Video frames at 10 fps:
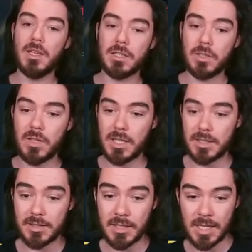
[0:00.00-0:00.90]
So you can
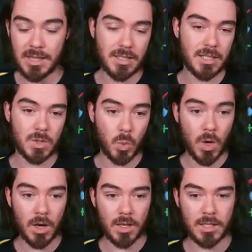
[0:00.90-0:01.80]
see this is
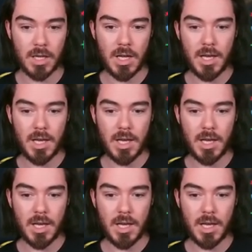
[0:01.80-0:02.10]
what